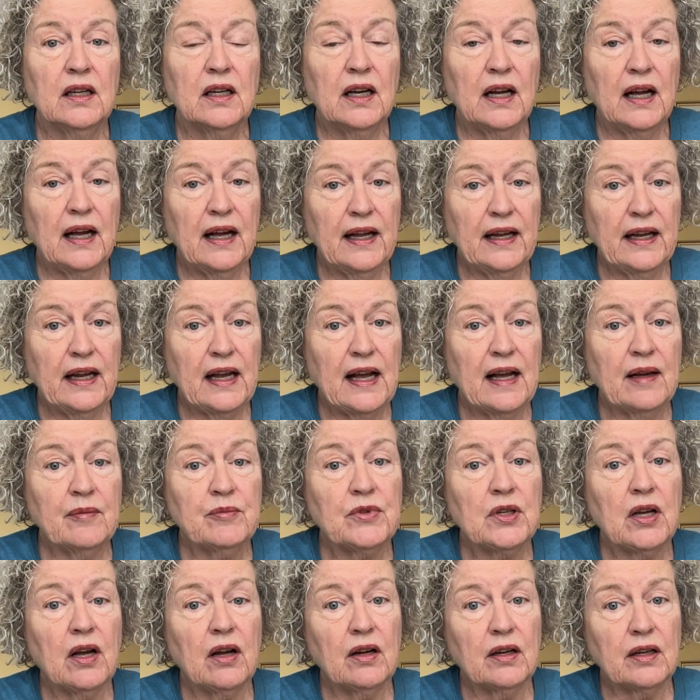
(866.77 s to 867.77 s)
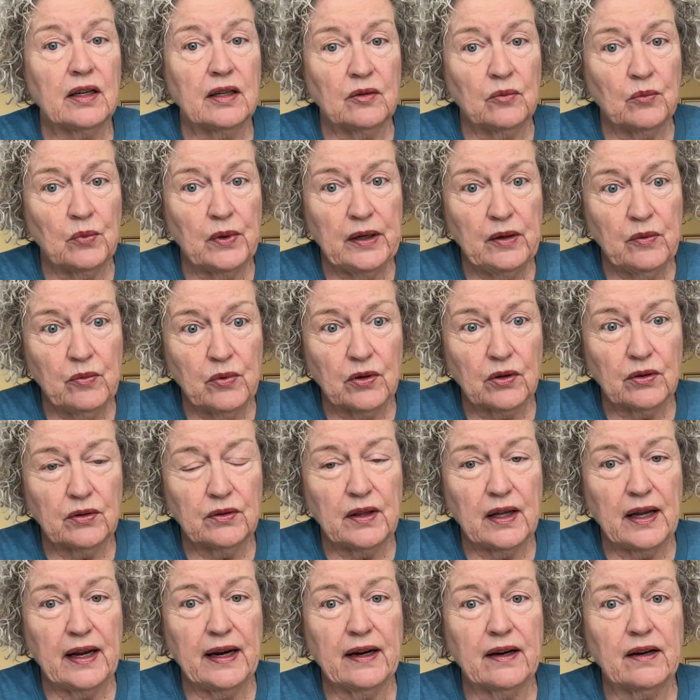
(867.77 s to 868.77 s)
hey, I'm talking, we were
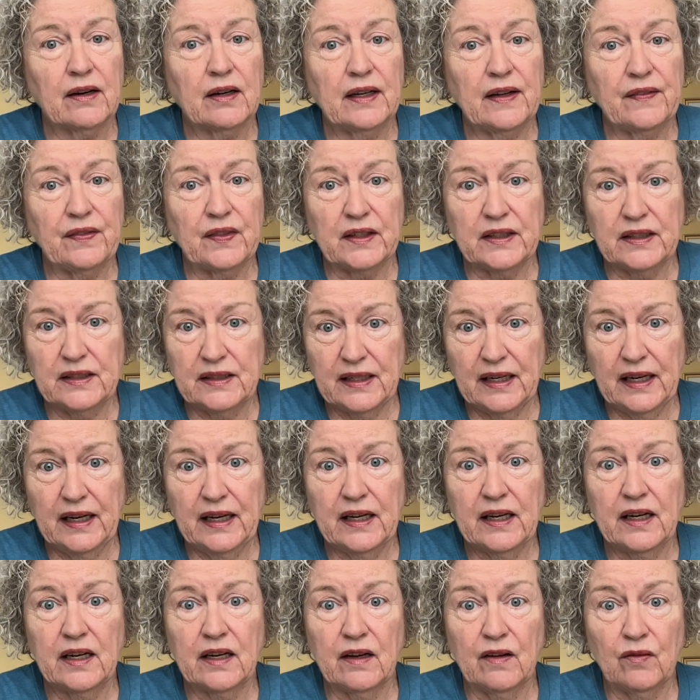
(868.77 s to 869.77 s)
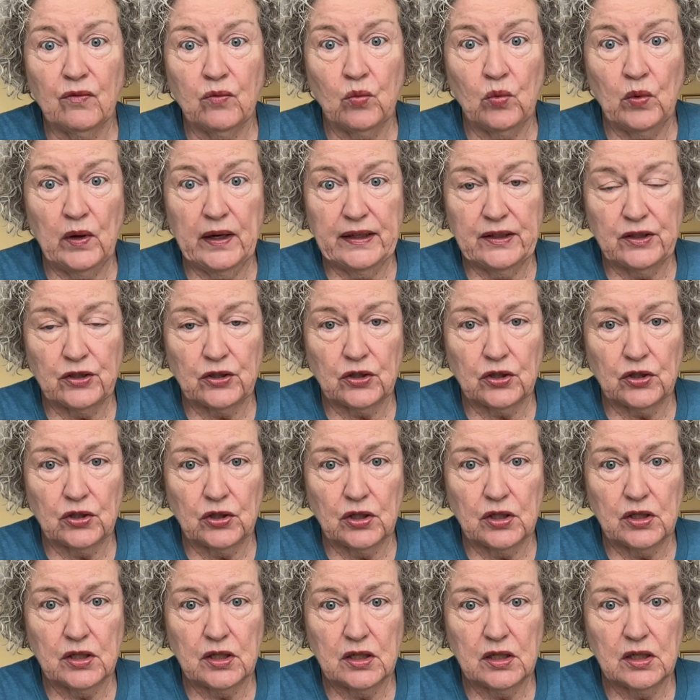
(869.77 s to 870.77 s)
there in the dead of winter.
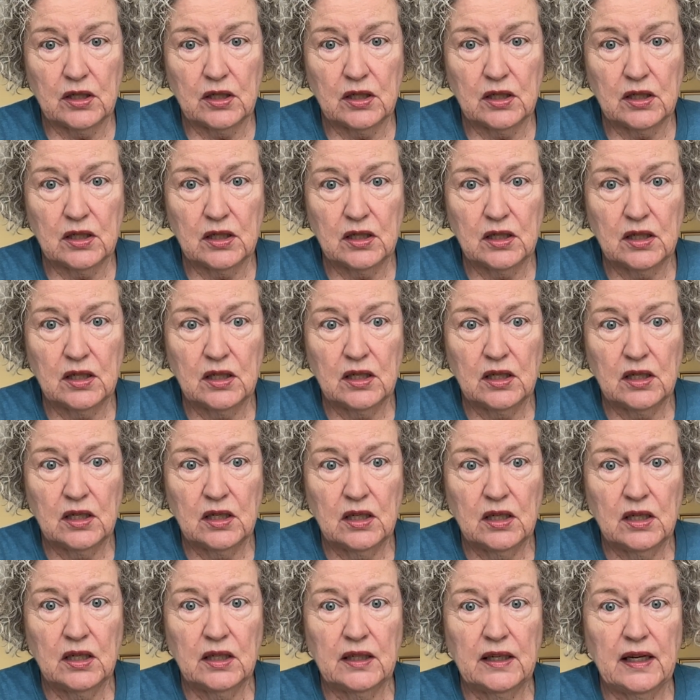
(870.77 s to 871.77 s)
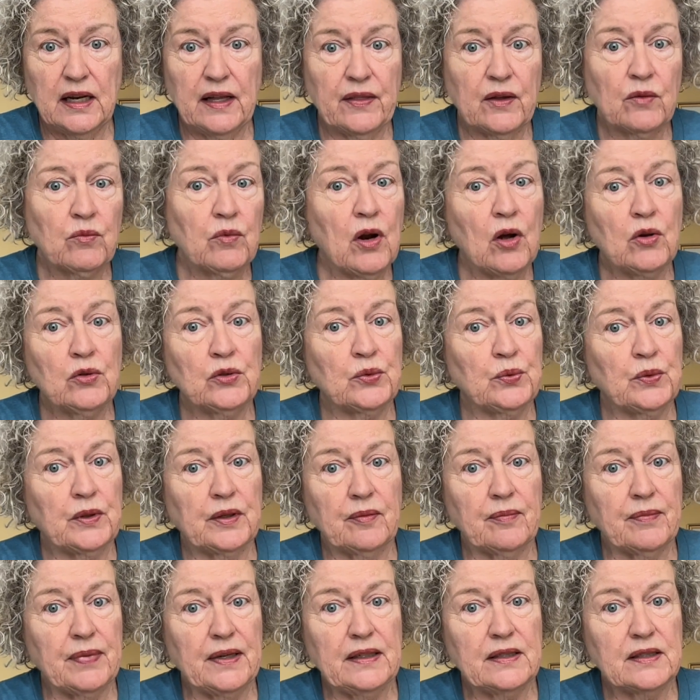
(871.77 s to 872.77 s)
Now, the roads
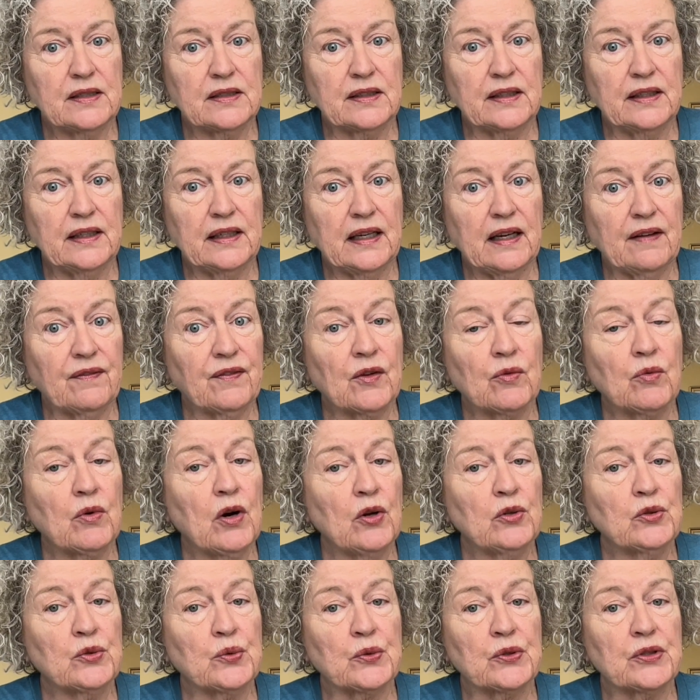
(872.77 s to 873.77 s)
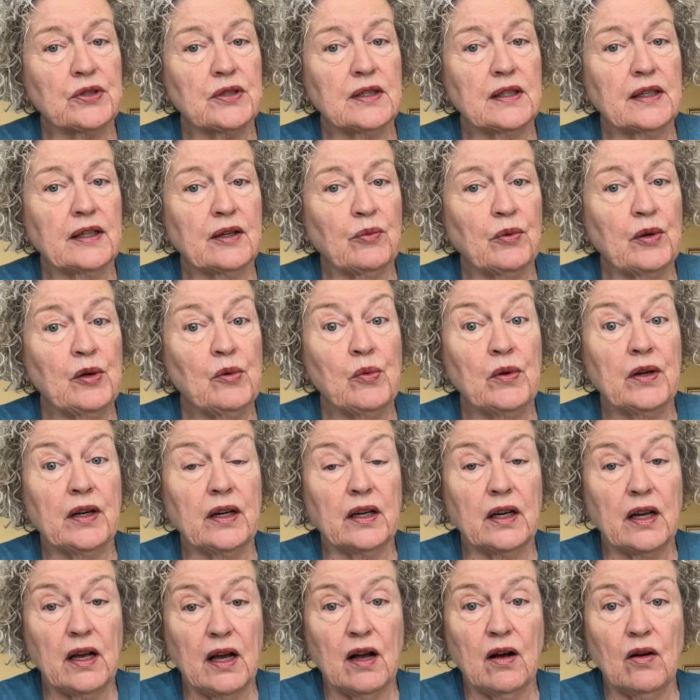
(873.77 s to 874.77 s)
wouldn't be slick. If the roads were slick, we wouldn't
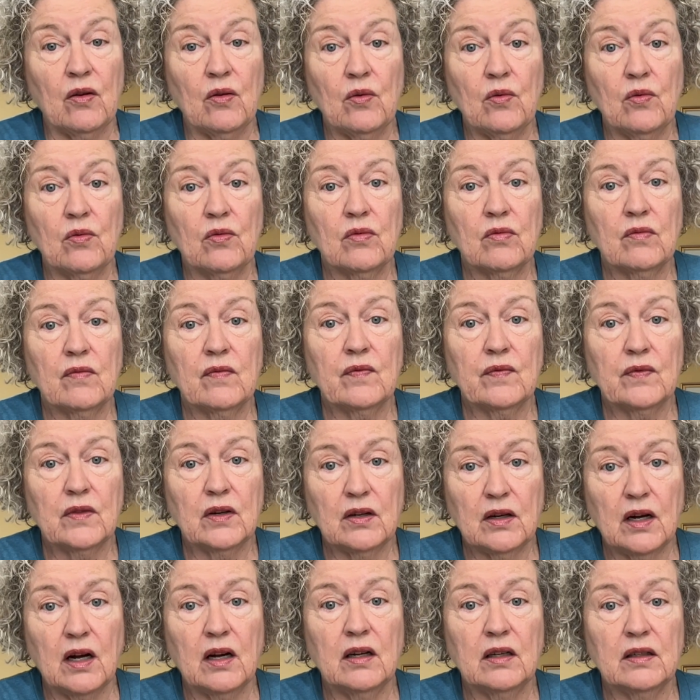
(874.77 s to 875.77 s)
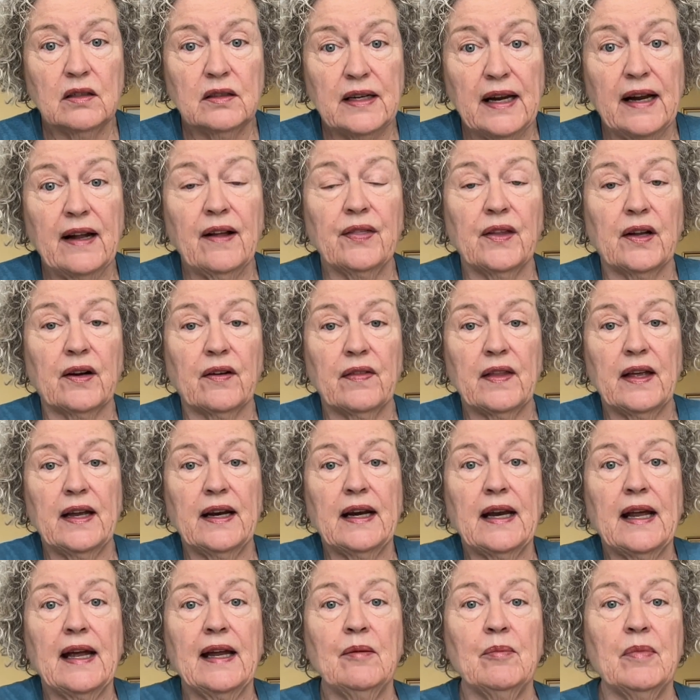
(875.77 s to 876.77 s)
go down there that
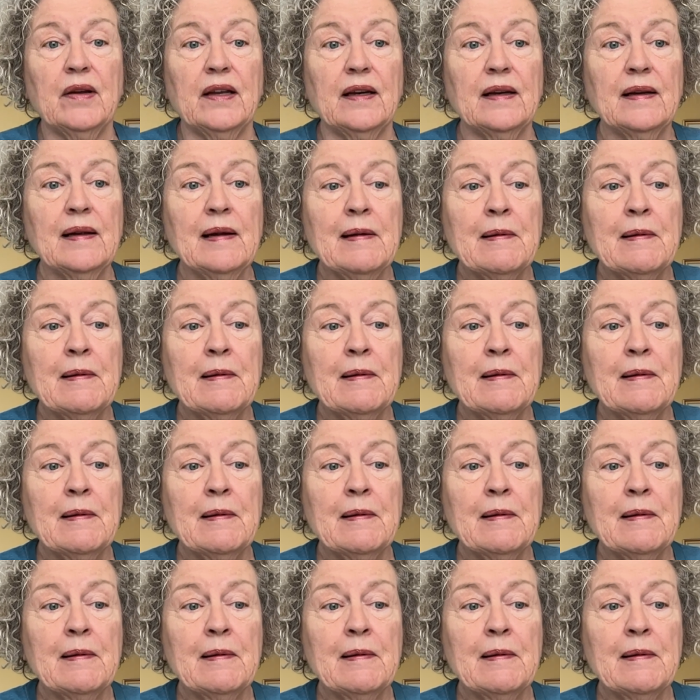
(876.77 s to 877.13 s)
day, but